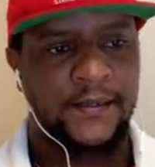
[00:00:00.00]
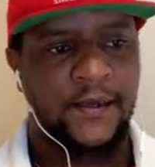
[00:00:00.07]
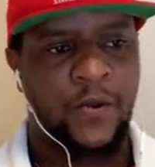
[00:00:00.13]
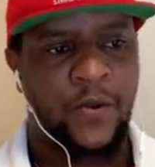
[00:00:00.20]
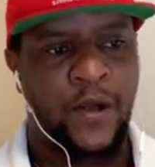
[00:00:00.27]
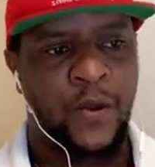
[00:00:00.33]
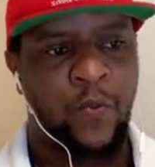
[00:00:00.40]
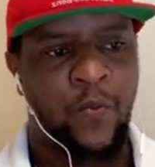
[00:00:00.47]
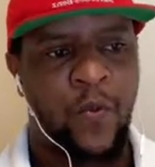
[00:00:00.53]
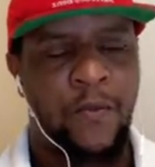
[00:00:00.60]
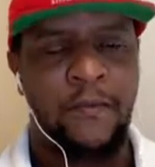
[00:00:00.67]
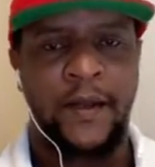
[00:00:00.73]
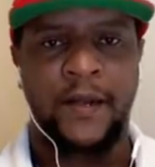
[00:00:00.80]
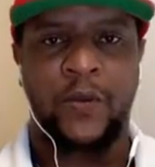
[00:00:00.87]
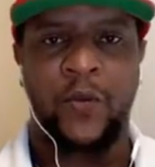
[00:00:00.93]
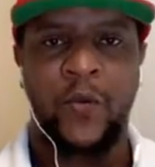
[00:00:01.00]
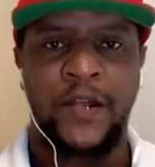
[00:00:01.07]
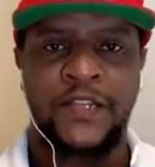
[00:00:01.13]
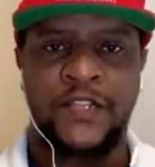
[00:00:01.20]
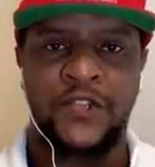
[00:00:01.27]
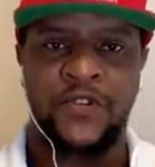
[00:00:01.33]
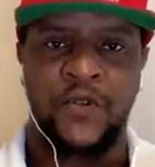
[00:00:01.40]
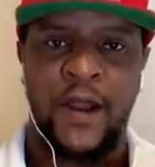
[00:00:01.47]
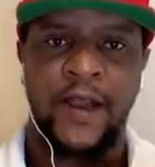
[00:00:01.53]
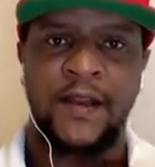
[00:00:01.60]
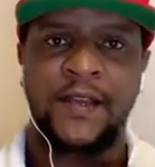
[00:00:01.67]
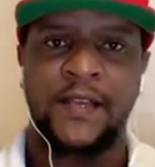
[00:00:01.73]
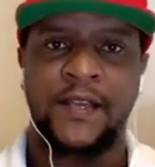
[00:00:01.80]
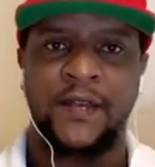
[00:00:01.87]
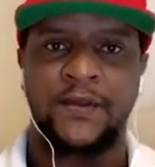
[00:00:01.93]
or a woman who is
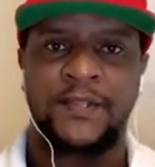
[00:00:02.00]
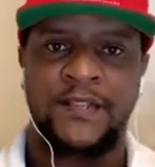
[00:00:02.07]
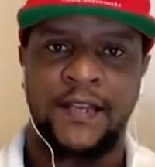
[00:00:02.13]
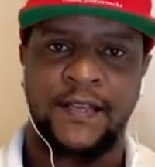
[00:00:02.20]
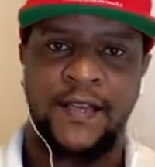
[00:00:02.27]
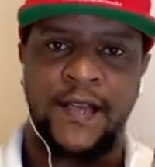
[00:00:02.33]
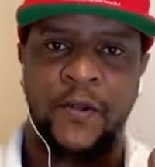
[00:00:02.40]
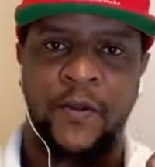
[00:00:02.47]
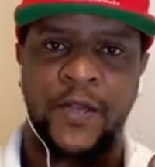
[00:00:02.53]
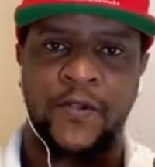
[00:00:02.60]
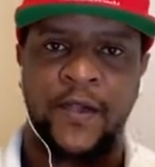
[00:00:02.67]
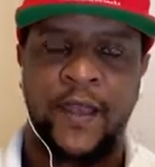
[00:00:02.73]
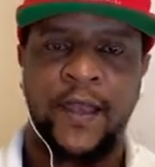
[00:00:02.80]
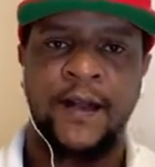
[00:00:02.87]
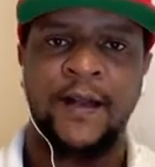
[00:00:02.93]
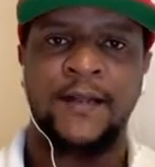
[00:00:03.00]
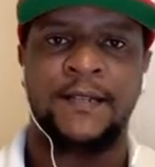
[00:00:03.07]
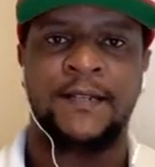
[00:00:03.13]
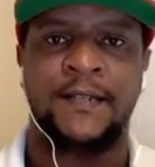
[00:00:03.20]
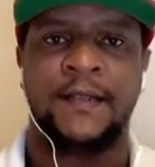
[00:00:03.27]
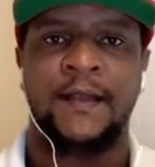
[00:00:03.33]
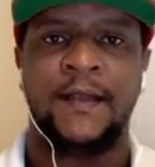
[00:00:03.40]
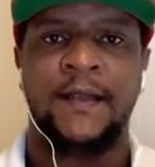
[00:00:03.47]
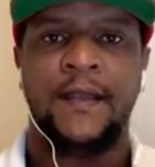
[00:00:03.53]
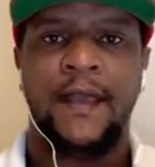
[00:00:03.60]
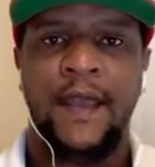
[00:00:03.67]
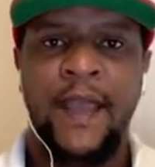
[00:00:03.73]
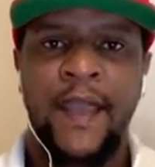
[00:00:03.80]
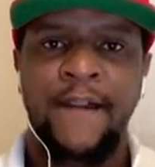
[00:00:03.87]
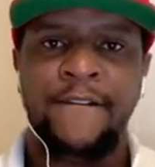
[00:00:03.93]
draining you, taking away your energy,
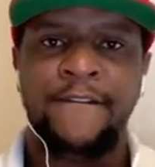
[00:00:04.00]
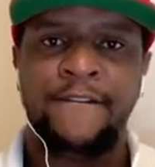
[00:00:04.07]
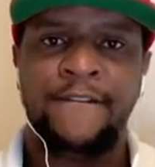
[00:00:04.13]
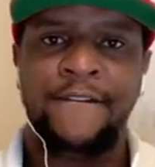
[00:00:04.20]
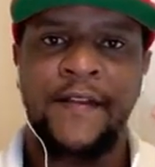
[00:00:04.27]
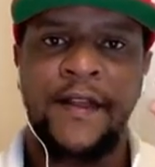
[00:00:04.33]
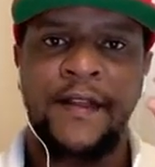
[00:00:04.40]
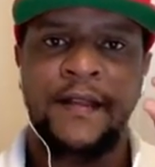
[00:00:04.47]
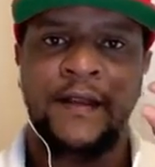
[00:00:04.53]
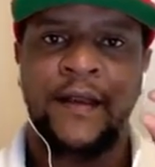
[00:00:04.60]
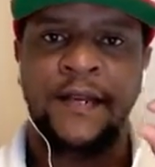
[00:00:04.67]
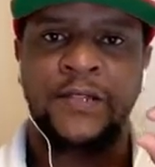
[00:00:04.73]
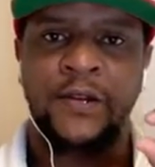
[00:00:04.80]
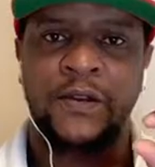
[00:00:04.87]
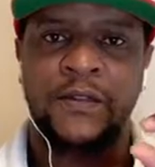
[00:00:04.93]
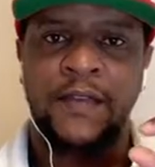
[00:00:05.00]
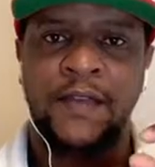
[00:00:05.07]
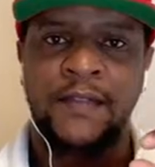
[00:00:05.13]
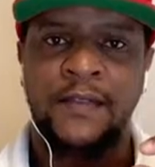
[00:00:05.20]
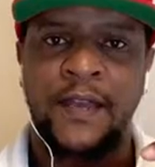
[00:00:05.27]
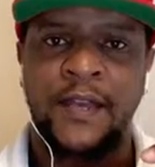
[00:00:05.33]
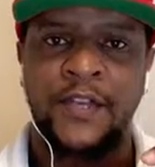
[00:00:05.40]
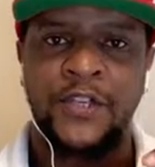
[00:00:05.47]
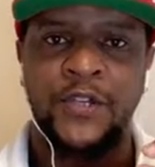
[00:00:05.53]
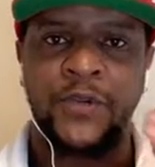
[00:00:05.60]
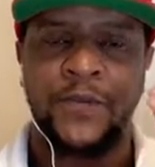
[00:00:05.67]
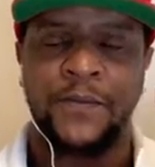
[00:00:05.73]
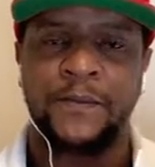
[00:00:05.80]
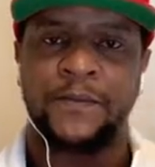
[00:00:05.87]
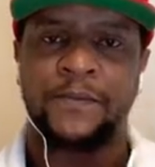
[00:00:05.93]
every little thing they
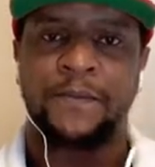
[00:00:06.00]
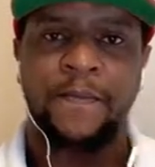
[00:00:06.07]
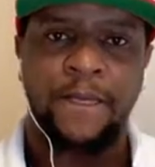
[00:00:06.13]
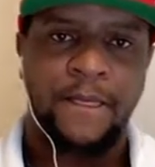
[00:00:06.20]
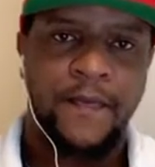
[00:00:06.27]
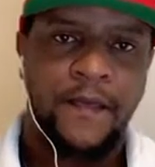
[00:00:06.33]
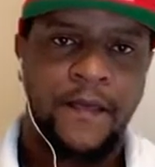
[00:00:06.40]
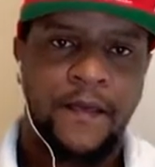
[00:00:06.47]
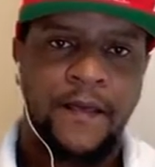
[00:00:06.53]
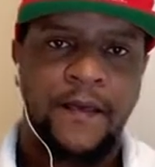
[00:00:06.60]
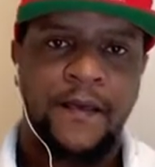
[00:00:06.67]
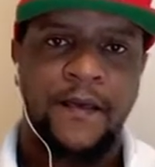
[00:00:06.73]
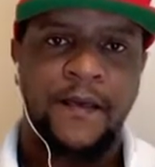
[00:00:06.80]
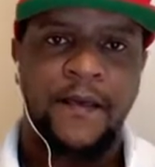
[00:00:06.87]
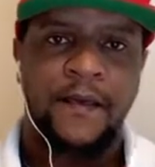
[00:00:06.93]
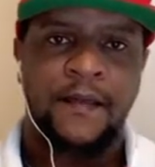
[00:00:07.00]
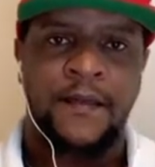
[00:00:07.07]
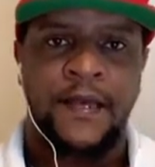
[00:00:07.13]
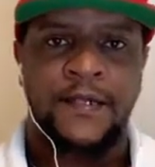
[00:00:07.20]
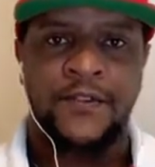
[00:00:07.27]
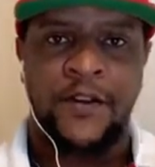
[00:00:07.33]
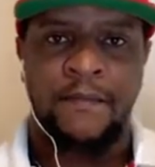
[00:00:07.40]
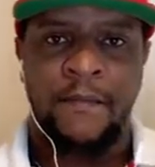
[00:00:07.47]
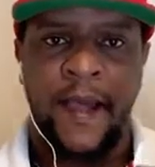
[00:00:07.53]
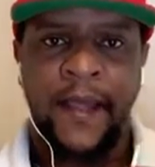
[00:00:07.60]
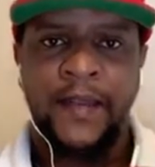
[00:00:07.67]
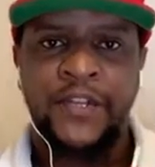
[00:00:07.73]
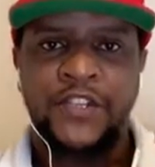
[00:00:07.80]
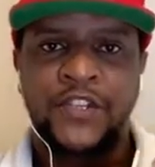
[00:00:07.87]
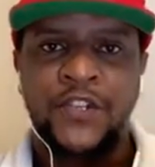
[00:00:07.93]
do that
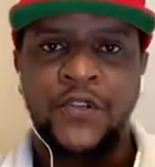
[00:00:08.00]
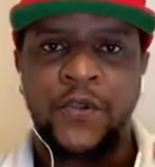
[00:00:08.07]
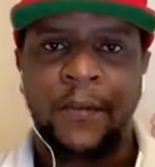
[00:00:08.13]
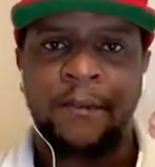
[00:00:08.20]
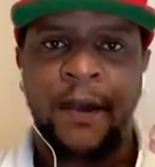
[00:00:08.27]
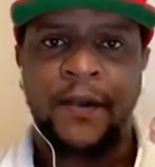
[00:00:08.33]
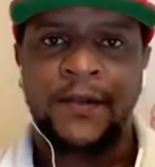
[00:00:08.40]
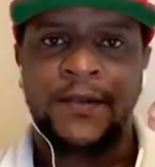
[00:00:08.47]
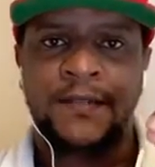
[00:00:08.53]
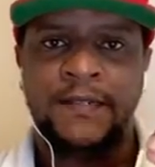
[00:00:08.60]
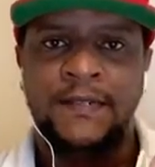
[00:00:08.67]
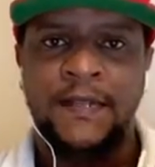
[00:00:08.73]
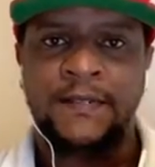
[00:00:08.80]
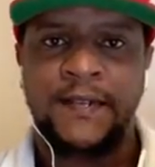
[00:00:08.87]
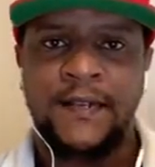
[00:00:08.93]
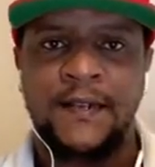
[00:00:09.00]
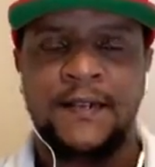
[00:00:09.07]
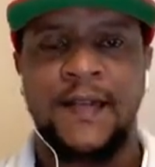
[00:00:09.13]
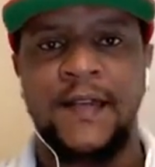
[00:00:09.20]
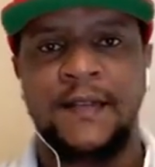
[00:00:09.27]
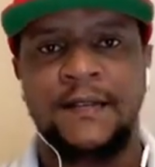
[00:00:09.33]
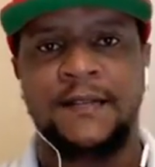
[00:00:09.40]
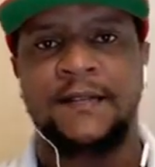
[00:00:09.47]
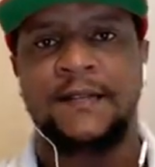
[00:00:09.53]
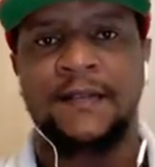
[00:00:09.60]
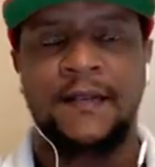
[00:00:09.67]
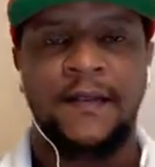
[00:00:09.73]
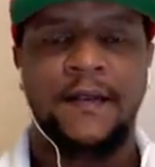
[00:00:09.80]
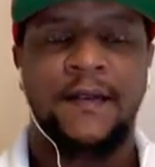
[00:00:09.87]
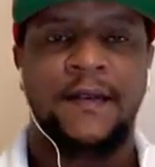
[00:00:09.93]
reminds you about certain things,
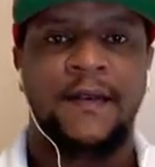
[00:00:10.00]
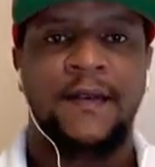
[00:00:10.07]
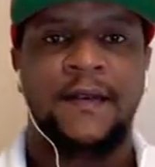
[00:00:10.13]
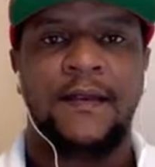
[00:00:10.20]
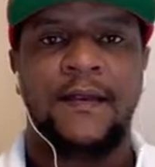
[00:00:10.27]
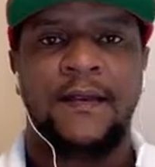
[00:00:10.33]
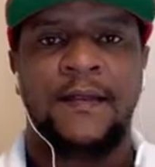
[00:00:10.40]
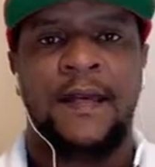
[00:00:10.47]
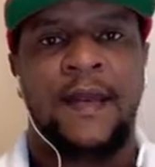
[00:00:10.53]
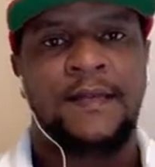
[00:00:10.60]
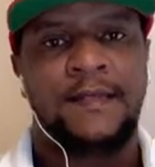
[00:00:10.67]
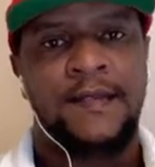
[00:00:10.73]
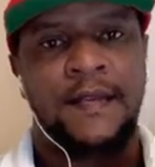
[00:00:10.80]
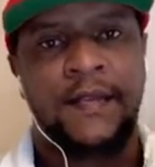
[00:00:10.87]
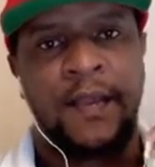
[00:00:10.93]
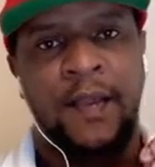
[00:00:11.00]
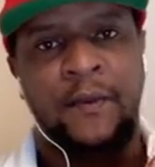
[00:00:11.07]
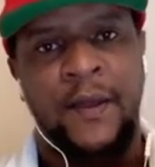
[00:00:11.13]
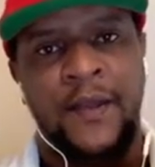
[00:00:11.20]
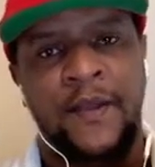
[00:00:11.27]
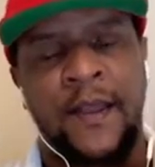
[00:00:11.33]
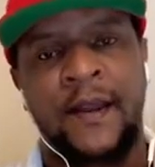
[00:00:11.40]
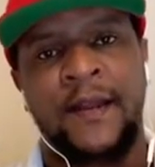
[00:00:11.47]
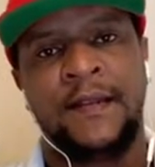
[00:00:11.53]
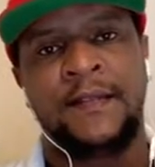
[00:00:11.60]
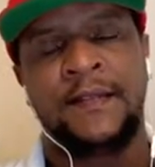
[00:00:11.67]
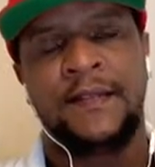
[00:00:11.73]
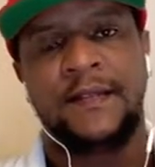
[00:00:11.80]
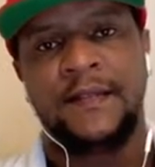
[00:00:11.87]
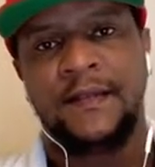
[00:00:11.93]
they are taking away your energy.